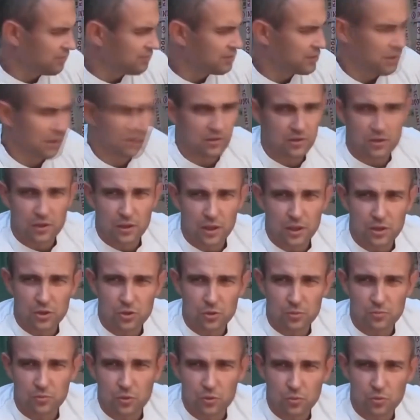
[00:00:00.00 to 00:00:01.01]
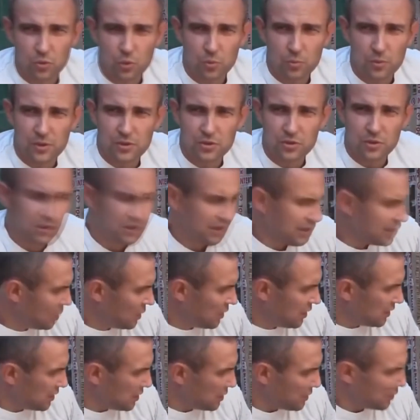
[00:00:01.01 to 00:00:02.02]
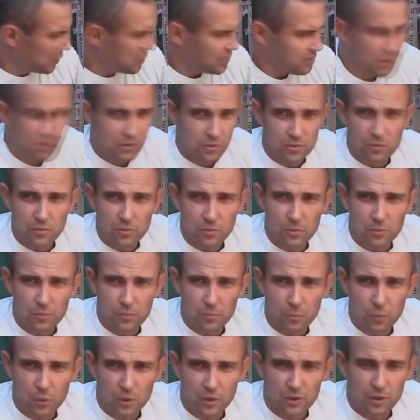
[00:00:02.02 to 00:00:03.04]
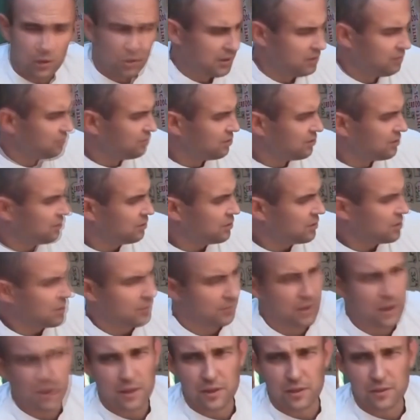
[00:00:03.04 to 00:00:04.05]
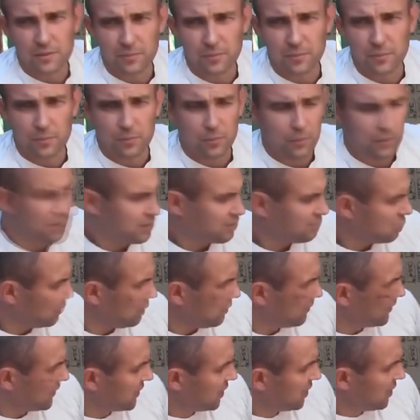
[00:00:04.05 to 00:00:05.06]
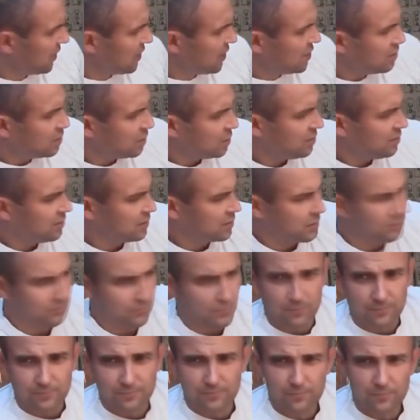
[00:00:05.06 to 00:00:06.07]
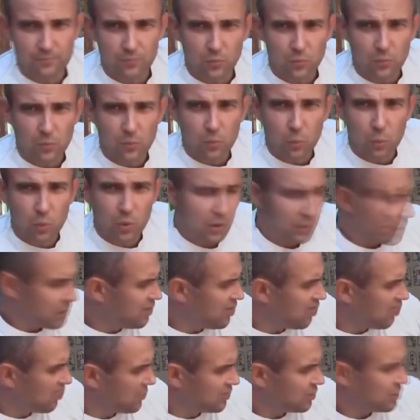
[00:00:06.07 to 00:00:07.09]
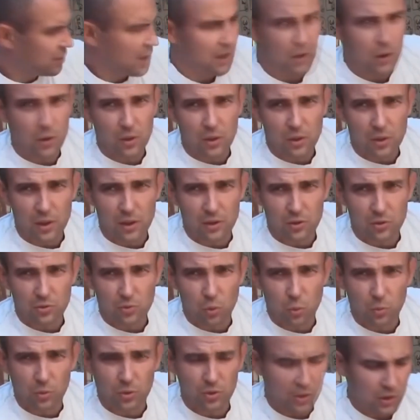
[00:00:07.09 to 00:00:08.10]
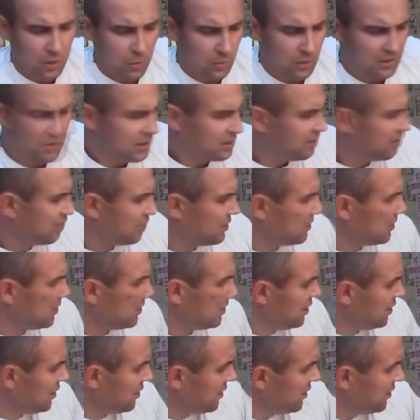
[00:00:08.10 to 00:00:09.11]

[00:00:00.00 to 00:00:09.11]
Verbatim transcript: The installation for foam insulation is very good, but there is one drawback. This is that the hose, with which the pneumatic connects two receiver cylinders,